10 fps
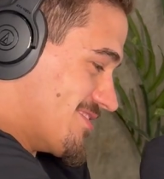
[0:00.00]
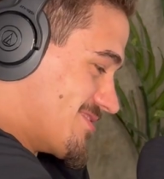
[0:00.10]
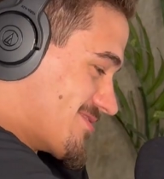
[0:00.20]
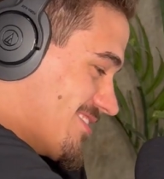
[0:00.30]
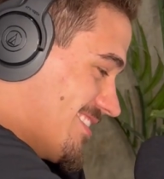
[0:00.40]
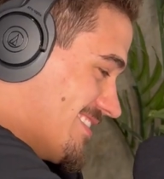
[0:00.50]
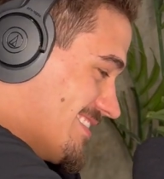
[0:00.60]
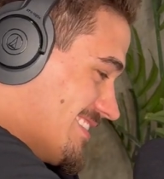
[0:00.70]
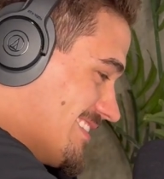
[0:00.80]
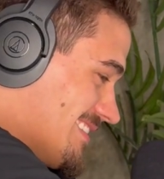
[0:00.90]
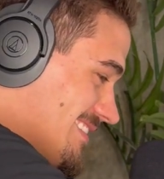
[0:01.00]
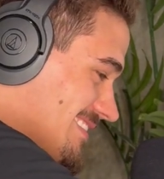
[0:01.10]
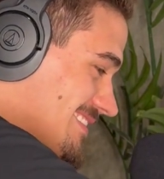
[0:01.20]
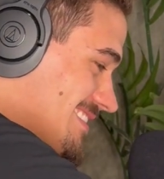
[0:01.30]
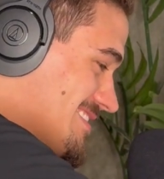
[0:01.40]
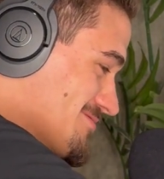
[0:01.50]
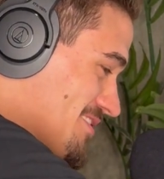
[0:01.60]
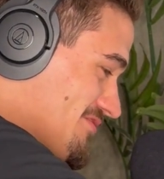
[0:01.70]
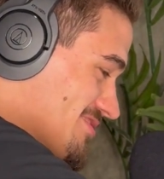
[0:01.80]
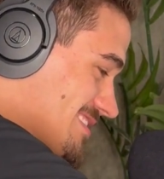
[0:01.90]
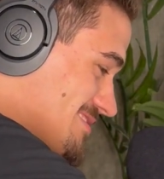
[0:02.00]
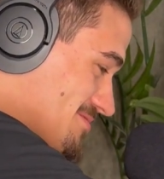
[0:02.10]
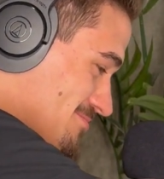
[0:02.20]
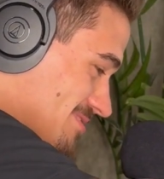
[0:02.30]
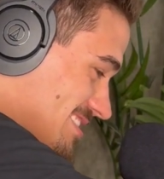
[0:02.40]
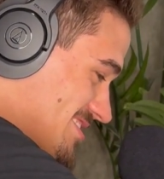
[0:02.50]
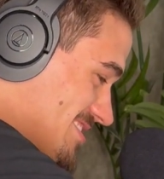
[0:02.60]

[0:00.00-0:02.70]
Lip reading: a straw. This is what it feels like to be rich.